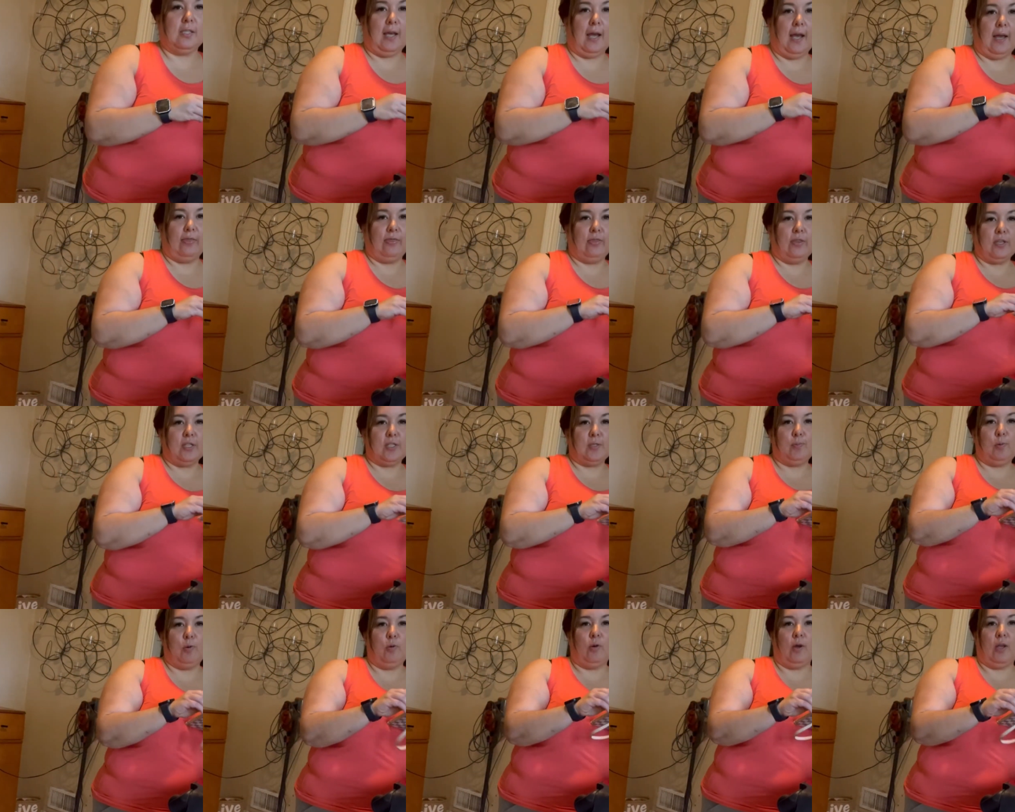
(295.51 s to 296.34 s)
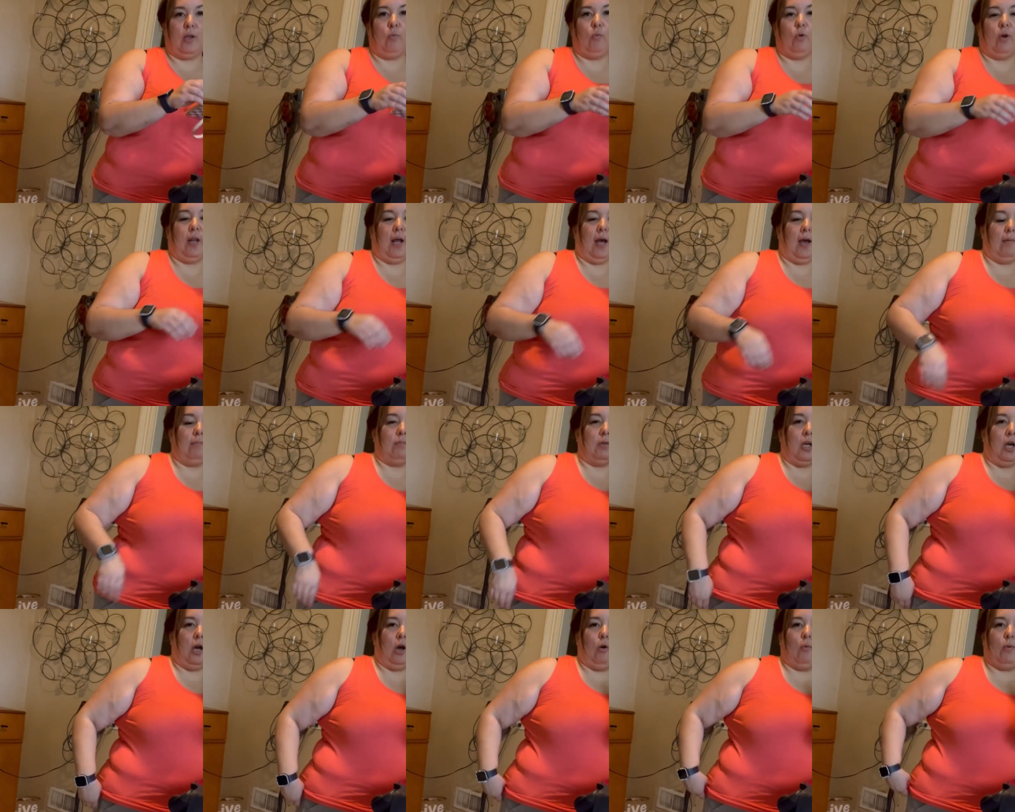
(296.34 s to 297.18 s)
At this point when I'm
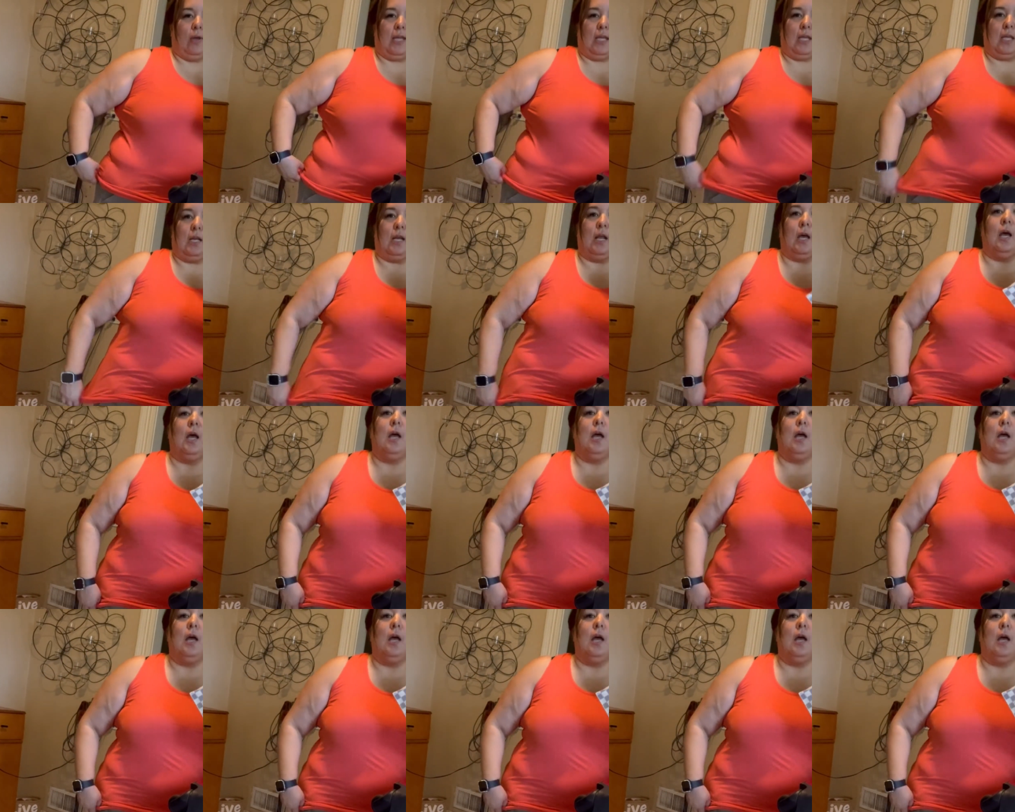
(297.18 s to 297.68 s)
going,